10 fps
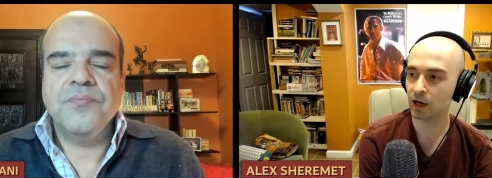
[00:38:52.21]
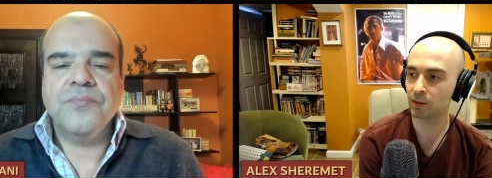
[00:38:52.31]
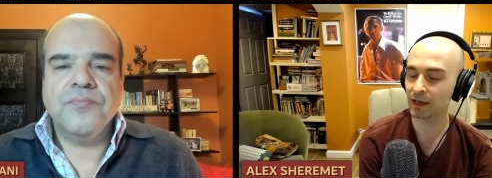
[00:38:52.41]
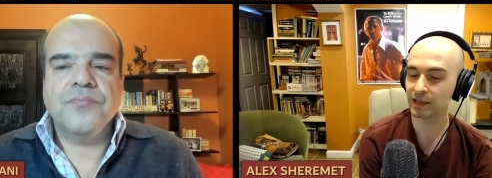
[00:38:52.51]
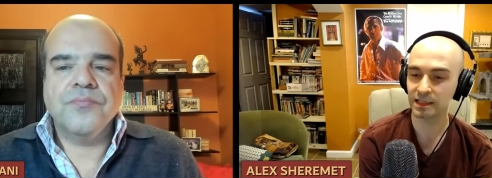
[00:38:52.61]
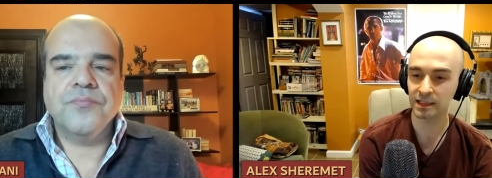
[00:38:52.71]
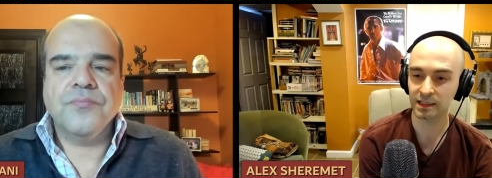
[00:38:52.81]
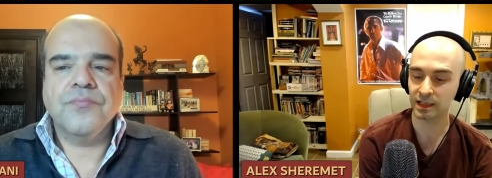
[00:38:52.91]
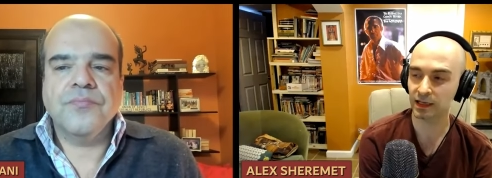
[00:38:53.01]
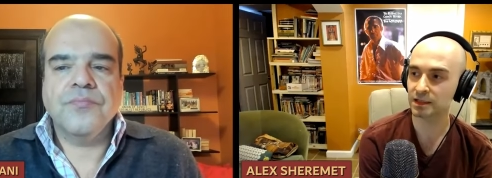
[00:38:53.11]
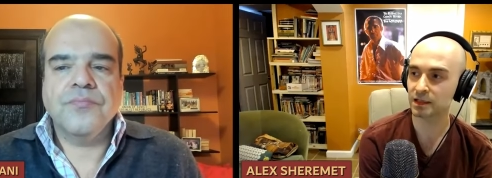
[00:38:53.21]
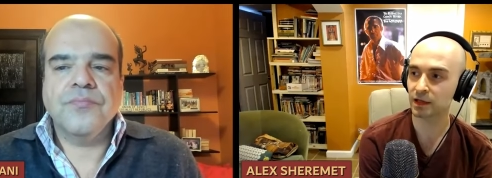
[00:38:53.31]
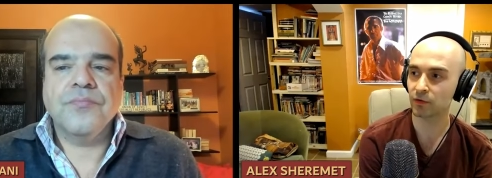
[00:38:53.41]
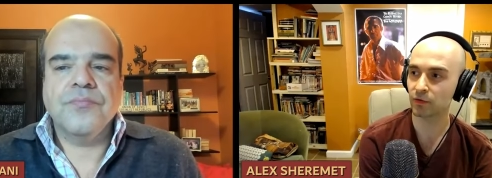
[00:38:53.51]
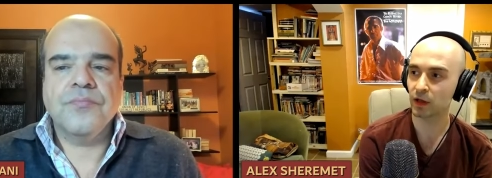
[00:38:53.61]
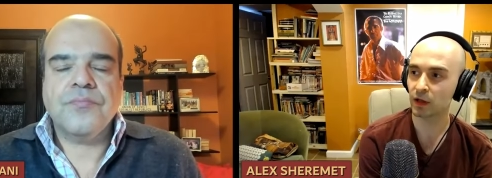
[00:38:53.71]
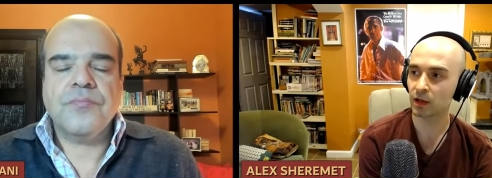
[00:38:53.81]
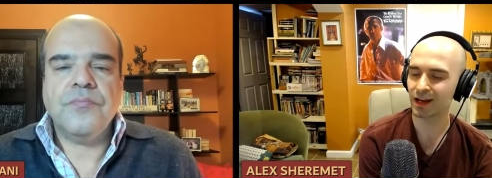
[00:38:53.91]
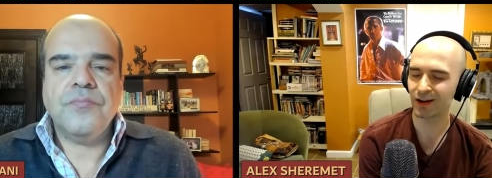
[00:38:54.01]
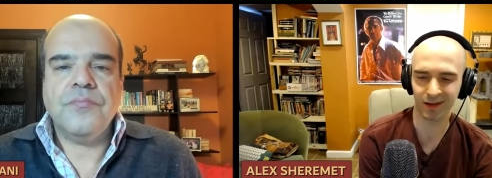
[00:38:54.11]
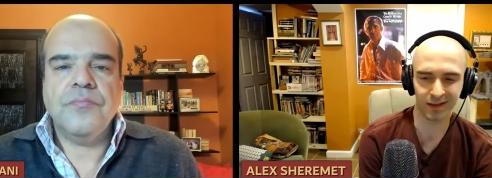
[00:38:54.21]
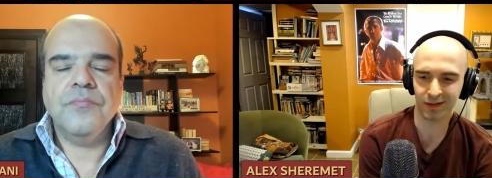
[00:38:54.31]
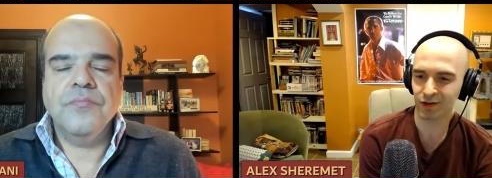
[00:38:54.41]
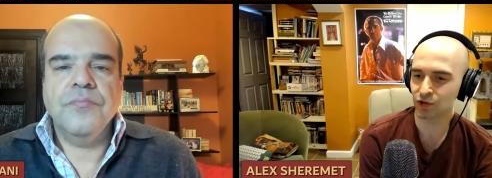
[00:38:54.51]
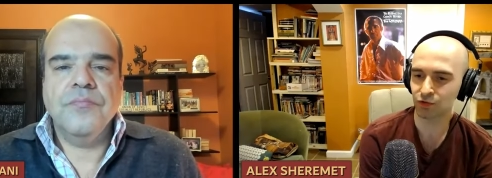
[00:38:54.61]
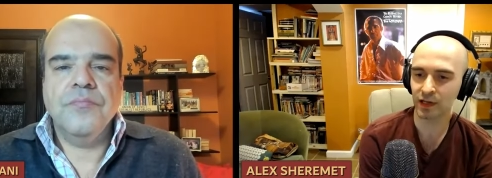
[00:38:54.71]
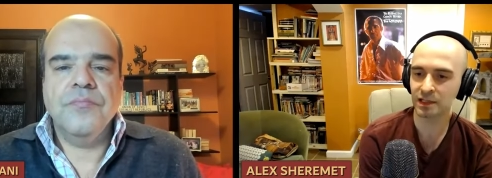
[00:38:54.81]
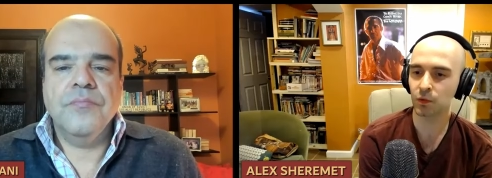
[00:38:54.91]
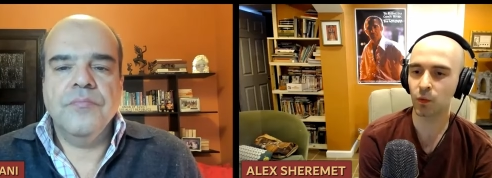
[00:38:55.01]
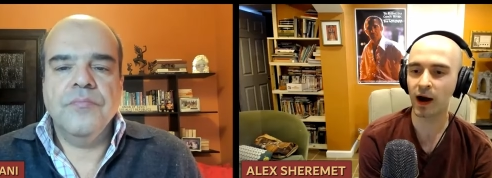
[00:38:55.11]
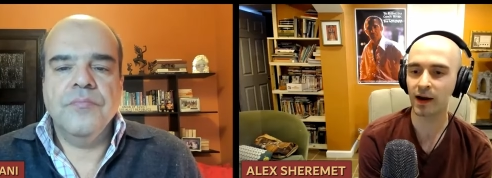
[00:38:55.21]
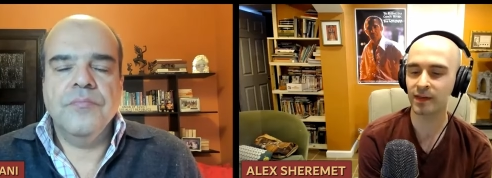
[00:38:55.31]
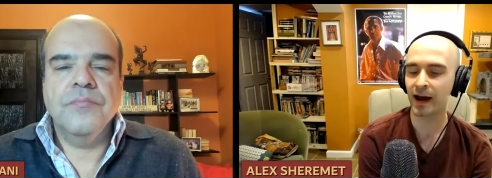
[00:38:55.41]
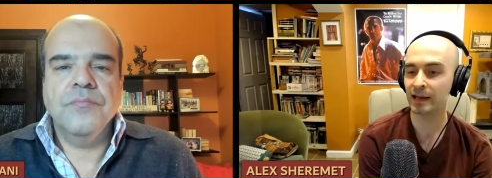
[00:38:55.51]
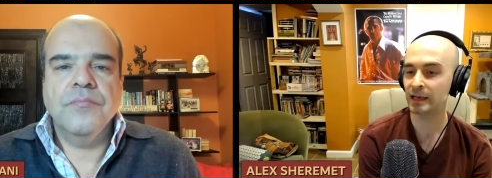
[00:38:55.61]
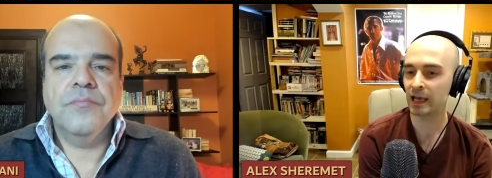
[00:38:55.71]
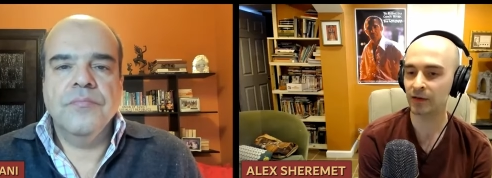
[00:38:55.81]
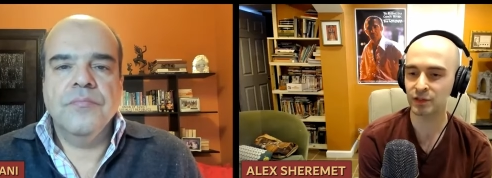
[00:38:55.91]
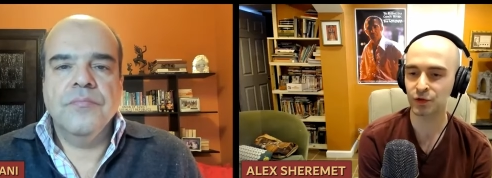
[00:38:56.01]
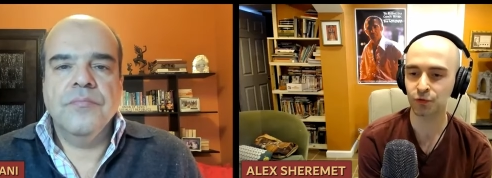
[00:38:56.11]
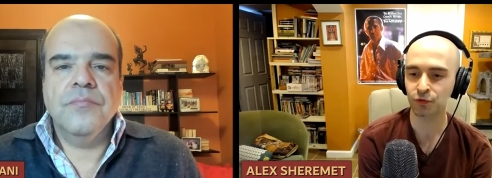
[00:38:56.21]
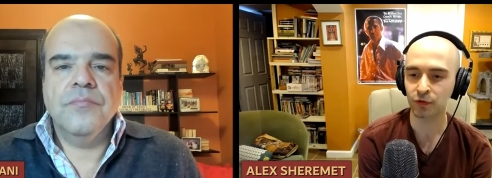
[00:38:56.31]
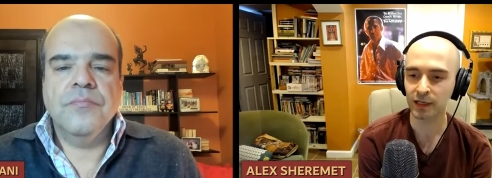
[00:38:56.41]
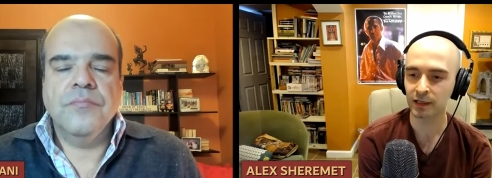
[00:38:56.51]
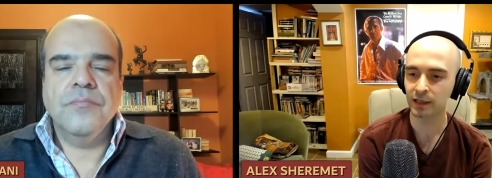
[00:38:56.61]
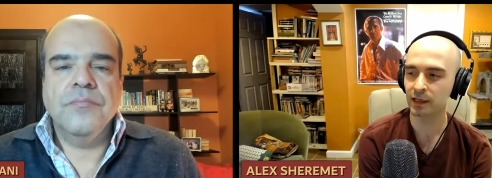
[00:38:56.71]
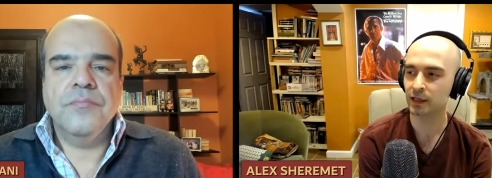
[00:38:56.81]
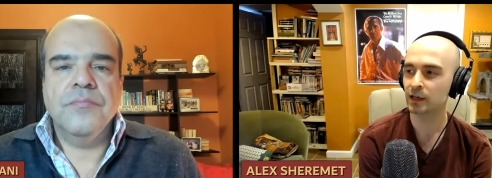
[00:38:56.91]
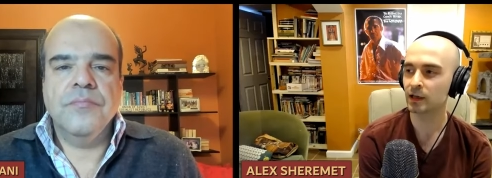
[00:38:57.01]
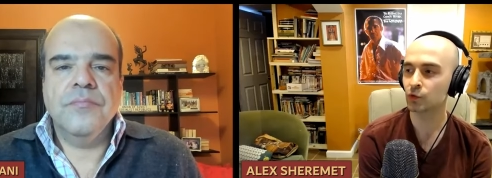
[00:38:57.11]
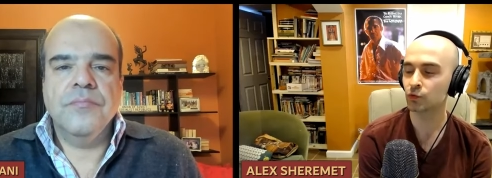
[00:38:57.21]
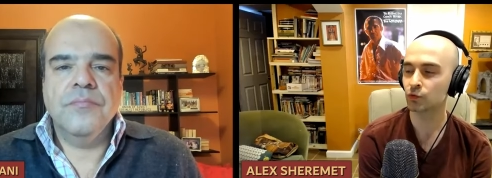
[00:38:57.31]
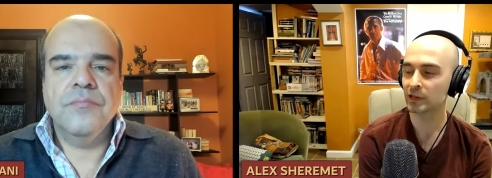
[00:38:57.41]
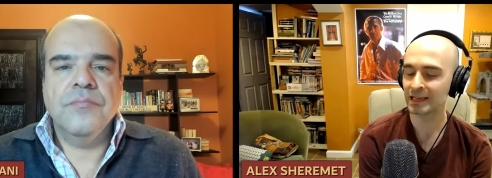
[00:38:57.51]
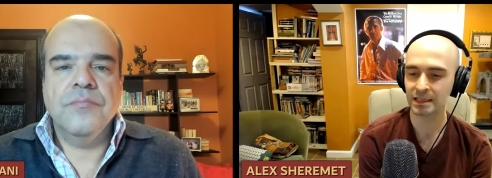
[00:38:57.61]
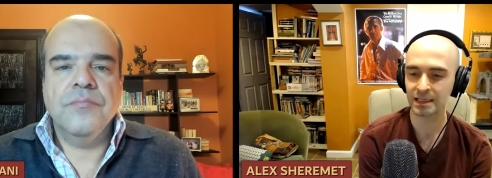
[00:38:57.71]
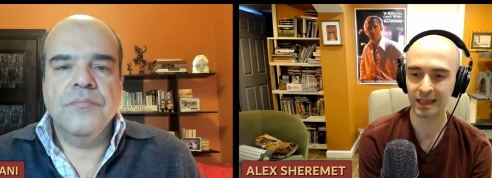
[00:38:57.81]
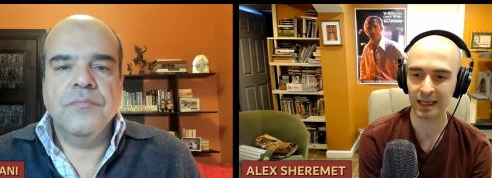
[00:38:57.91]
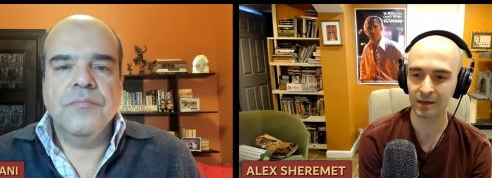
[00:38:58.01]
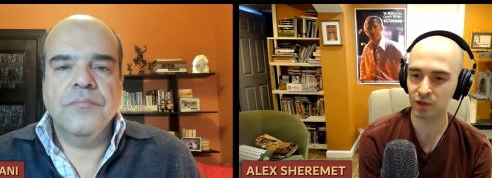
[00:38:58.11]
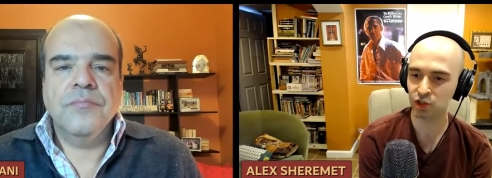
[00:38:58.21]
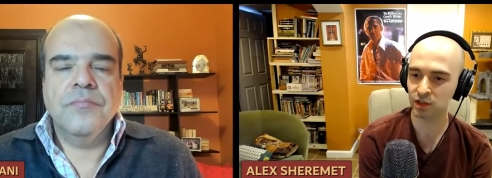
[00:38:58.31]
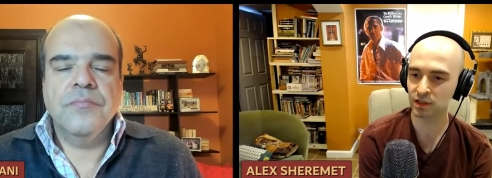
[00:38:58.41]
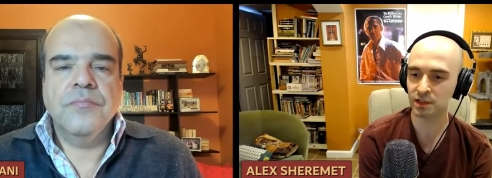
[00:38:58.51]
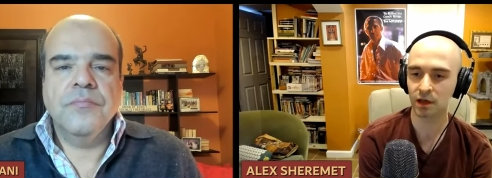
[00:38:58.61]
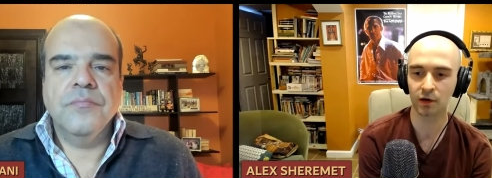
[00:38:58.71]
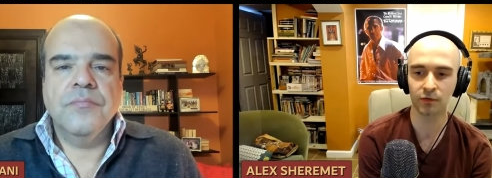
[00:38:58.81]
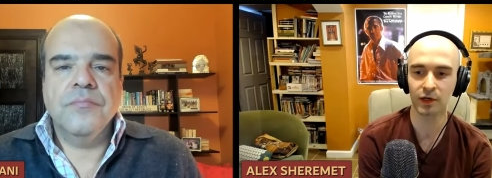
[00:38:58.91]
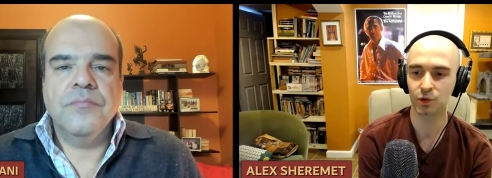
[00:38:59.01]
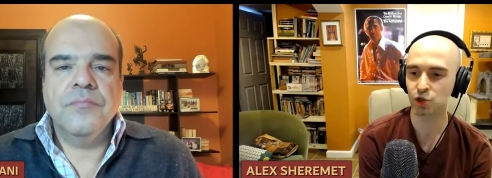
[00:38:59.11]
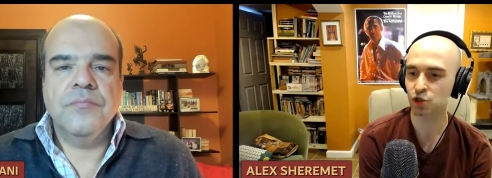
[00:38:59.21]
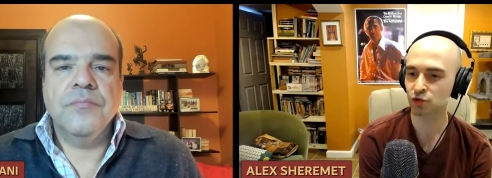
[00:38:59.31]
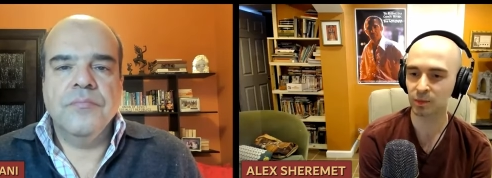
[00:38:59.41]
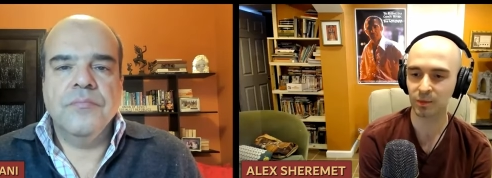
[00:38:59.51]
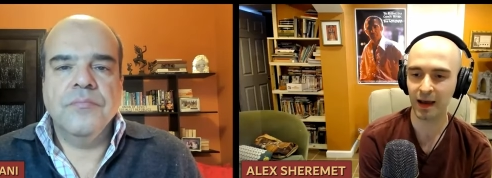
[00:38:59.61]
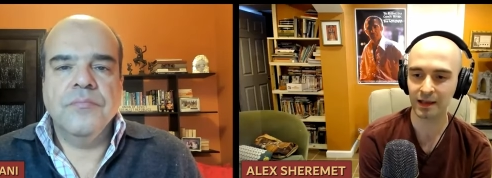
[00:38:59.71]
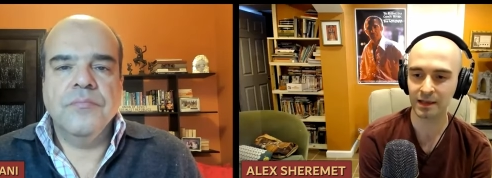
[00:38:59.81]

Speaker 1: um, at least in the sense of, you know, there's a reason why the IDF is really releasing images of you know stripped